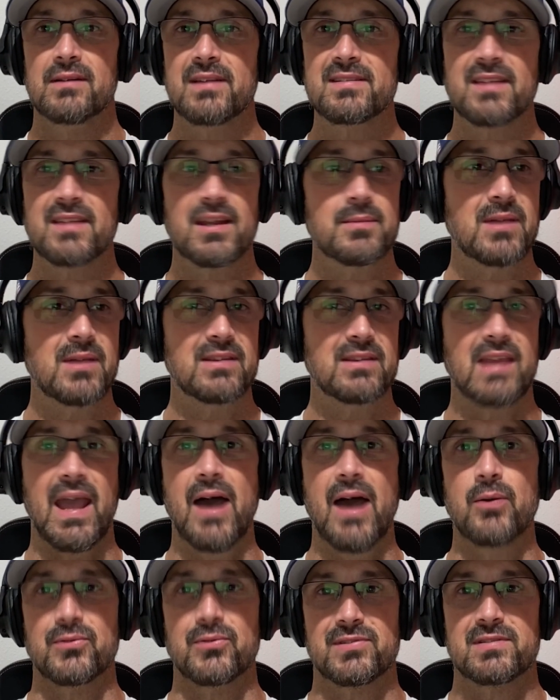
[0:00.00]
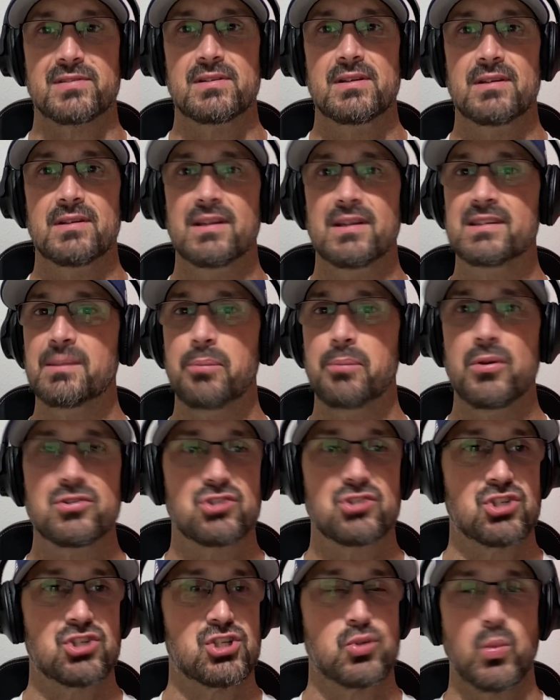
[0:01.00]
Let's let them get the outs. Let the
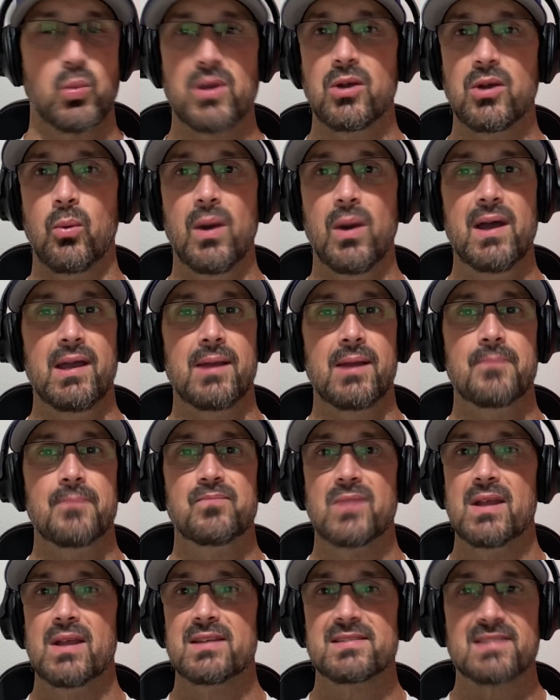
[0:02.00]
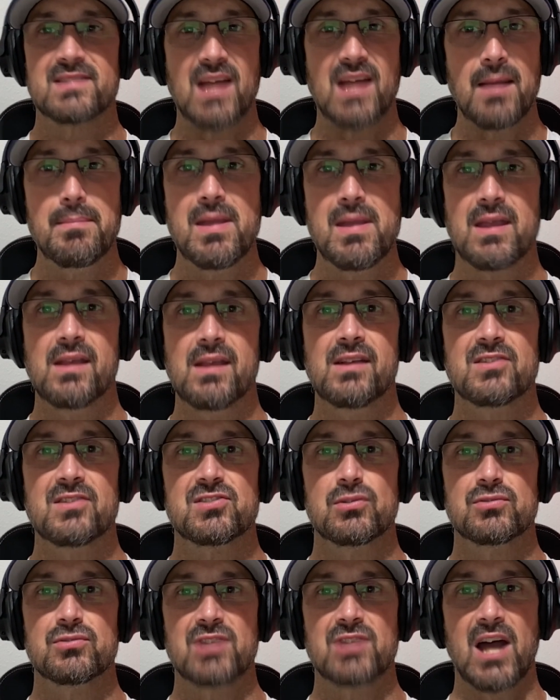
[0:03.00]
boys just swing away. Stop making it
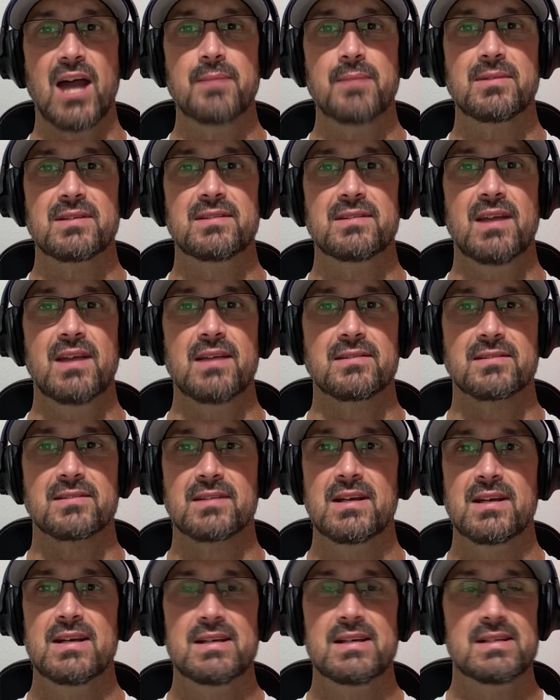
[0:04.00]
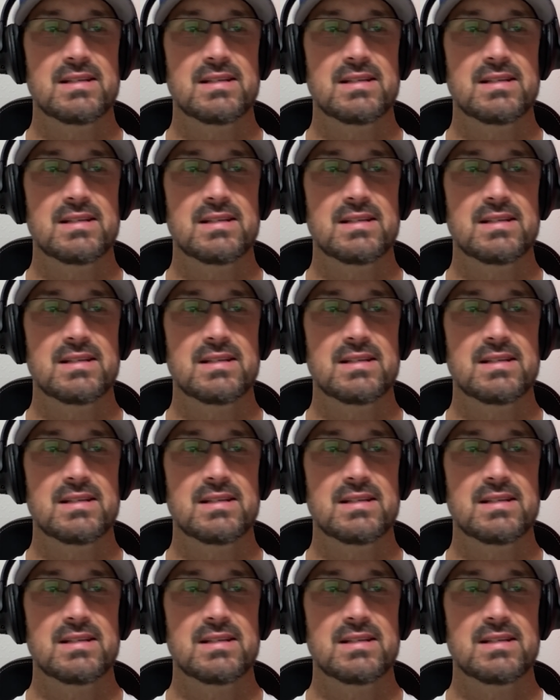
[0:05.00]
so time condensed.